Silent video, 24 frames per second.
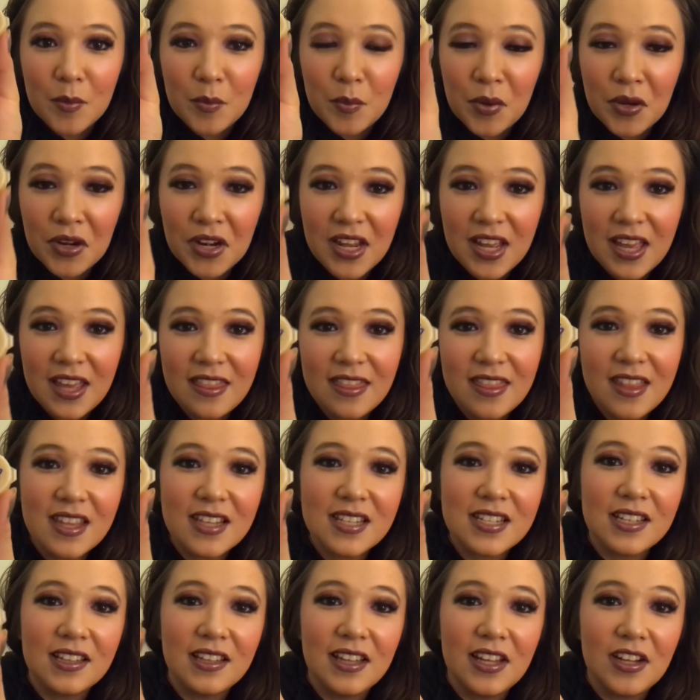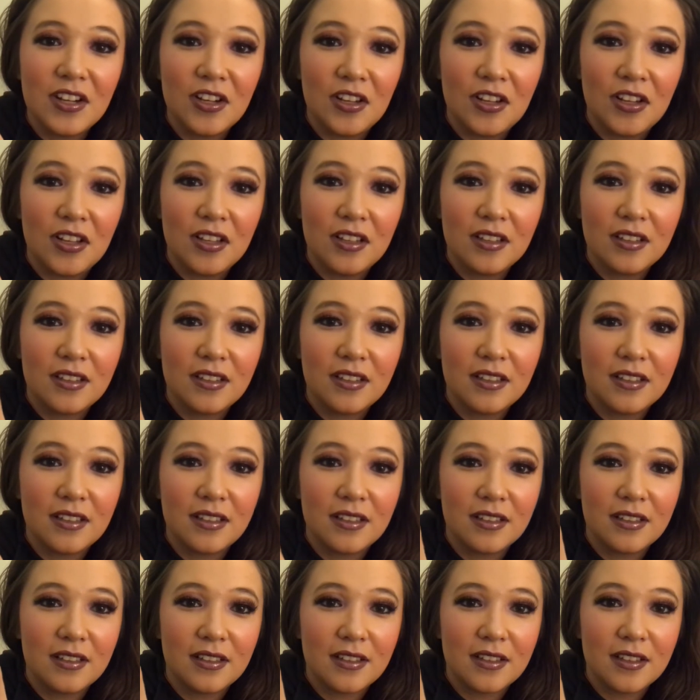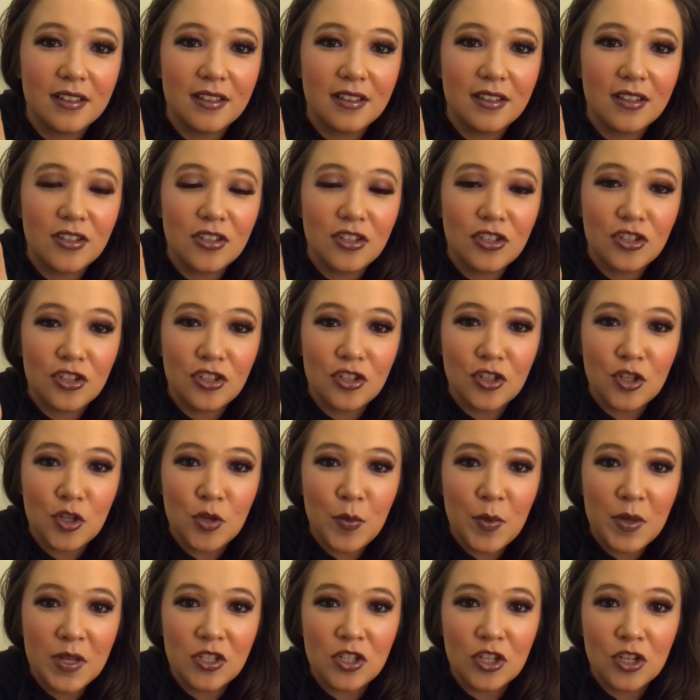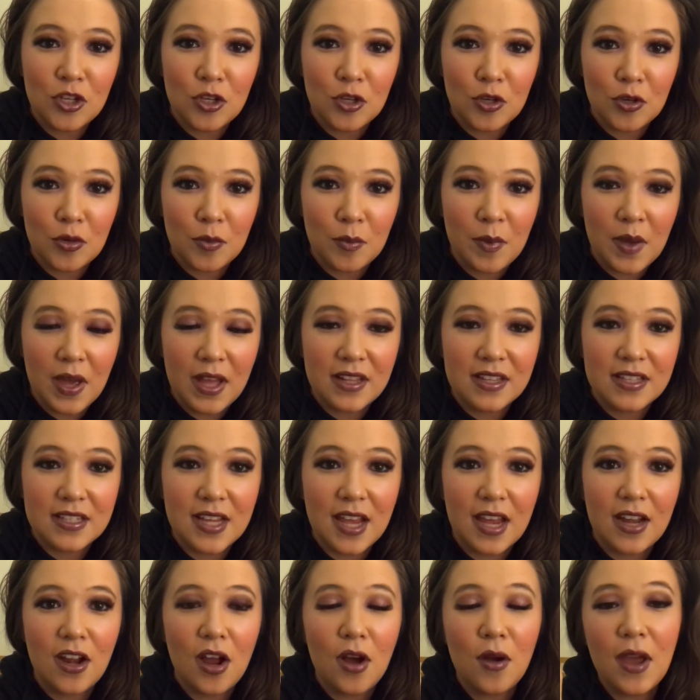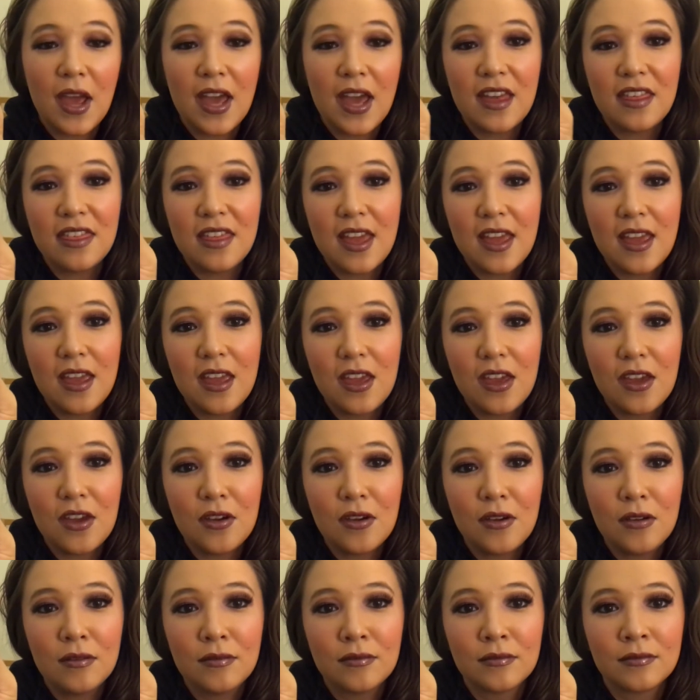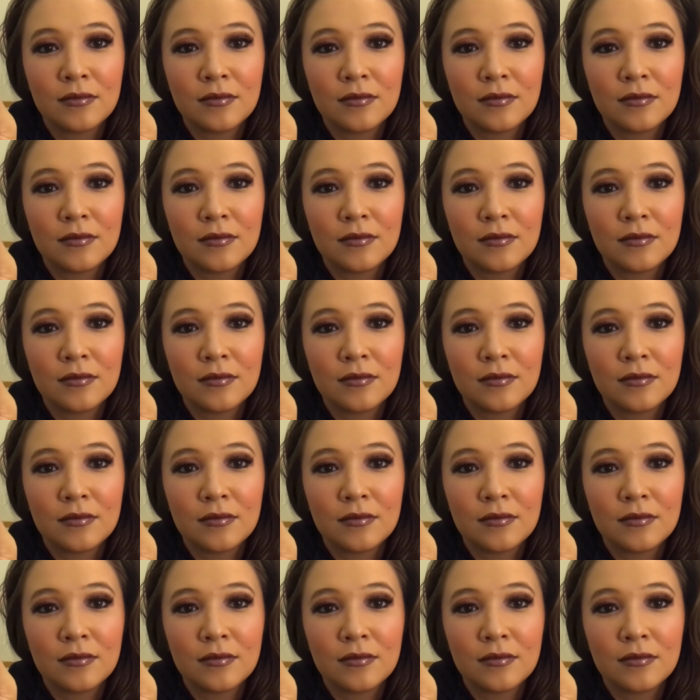put it in this little stupid tube, and said, okay, thank you.